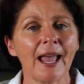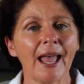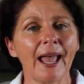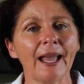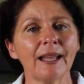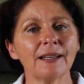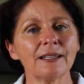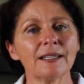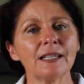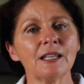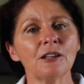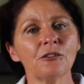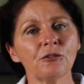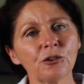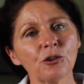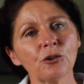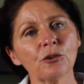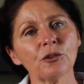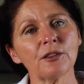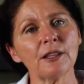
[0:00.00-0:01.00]
And if
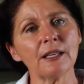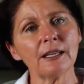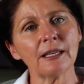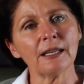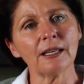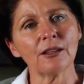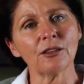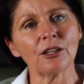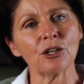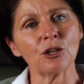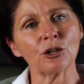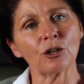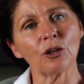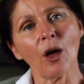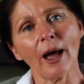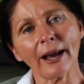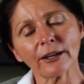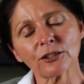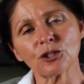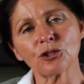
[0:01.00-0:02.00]
you're thinking that you'd
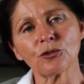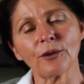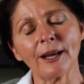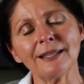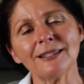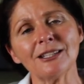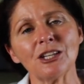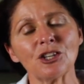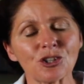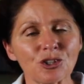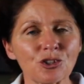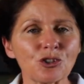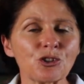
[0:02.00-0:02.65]
like to transition